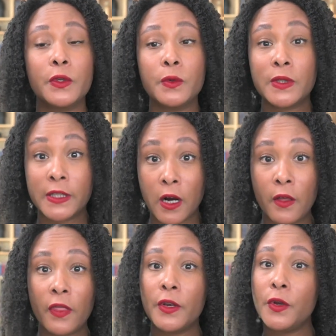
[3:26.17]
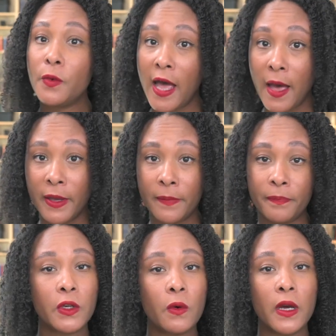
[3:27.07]
to start the new habit.
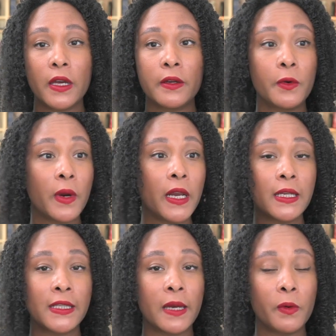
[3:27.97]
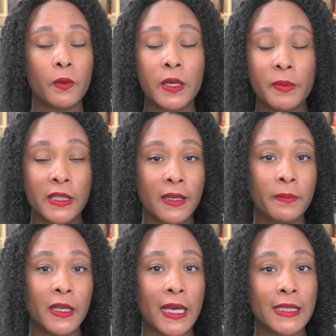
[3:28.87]
So a great example could be
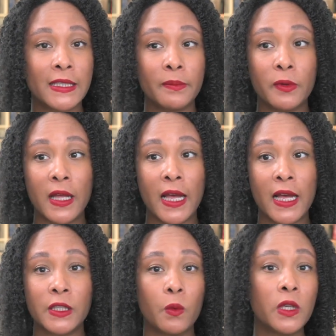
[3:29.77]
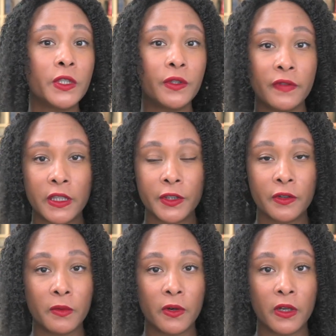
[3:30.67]
something as simple as once you finish
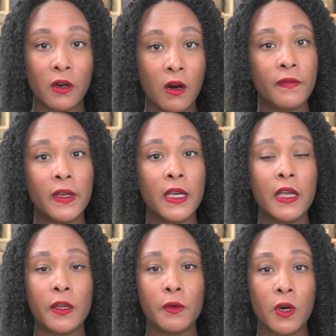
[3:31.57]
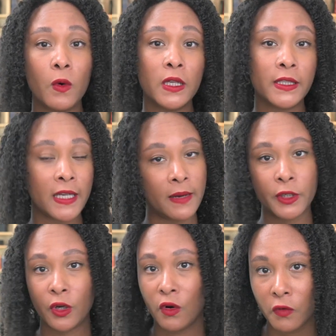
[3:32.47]
your morning coffee, you know it's time
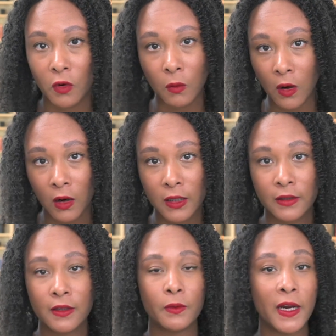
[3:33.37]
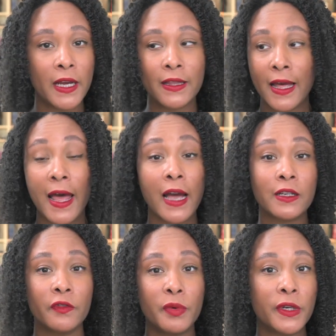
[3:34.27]
to go for a walk. Right? The
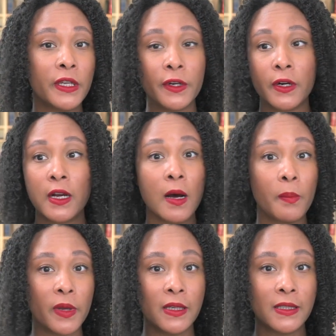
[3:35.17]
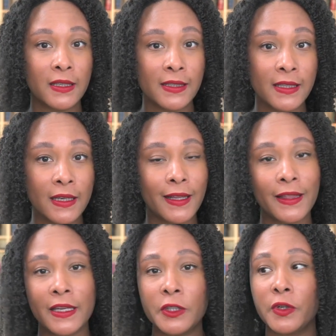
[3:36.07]
act of putting your cup into the sink
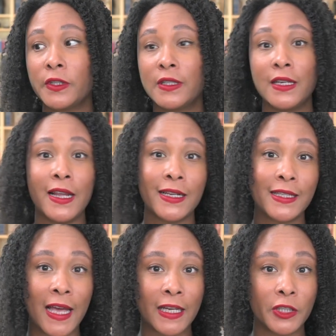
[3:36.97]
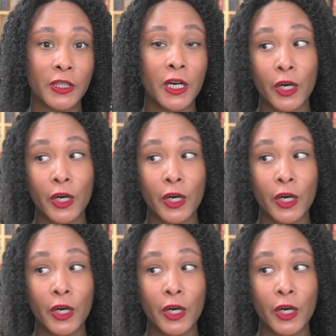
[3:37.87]
then triggers the next action